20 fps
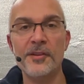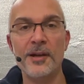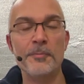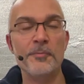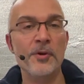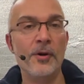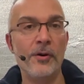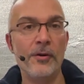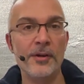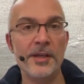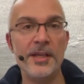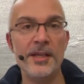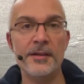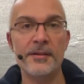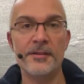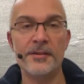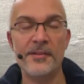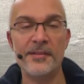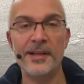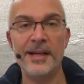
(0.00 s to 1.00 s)
I'm not
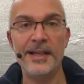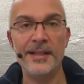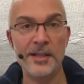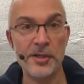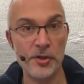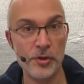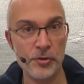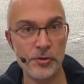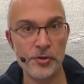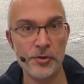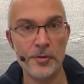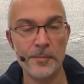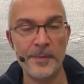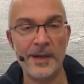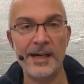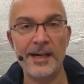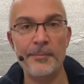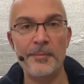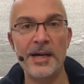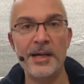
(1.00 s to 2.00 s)
here saying that you should
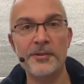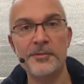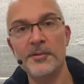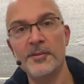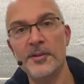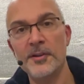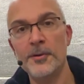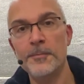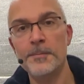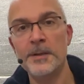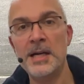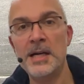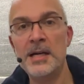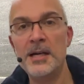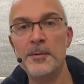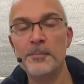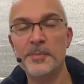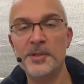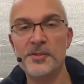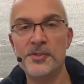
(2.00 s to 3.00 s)
buy a microscope,
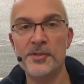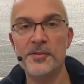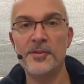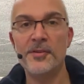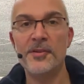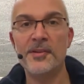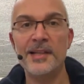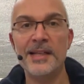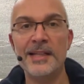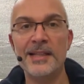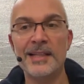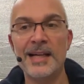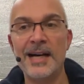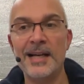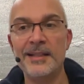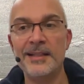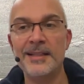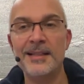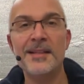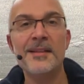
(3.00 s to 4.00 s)
but just to say that I
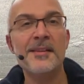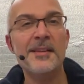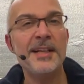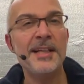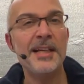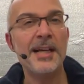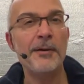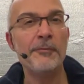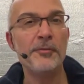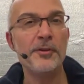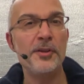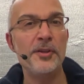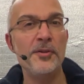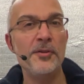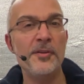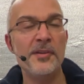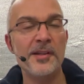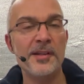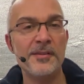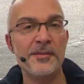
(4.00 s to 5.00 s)
didn't think I would
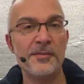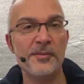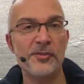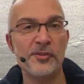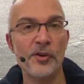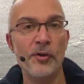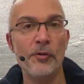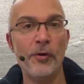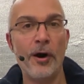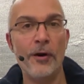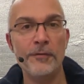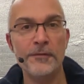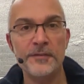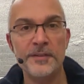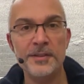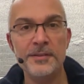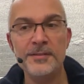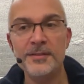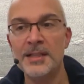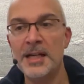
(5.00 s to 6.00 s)
use it so
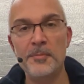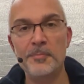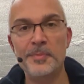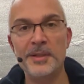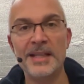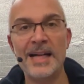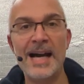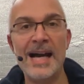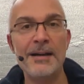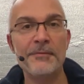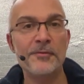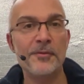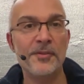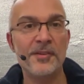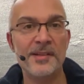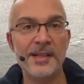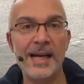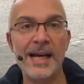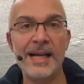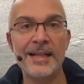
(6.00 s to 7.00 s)
often, but I have to
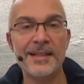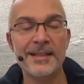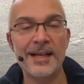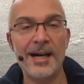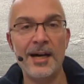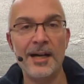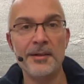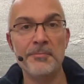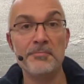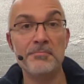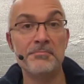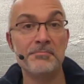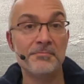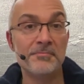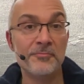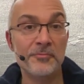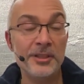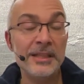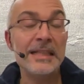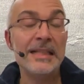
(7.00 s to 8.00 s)
say that I'm
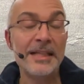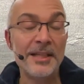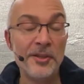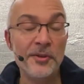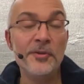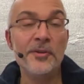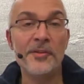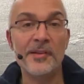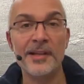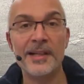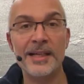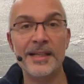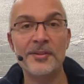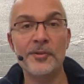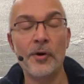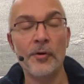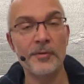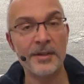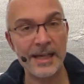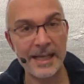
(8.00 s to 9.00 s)
really using it
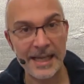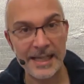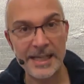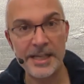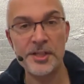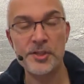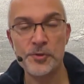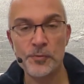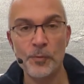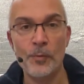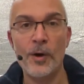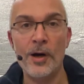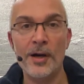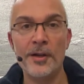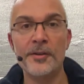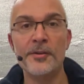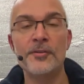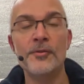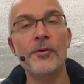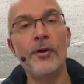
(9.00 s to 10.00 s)
on each
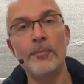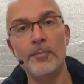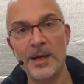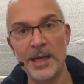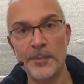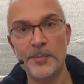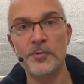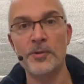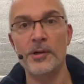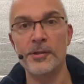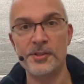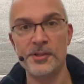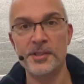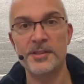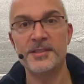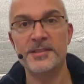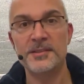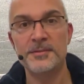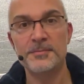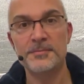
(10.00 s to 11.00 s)
one of my
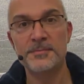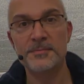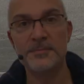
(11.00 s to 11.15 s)
projects.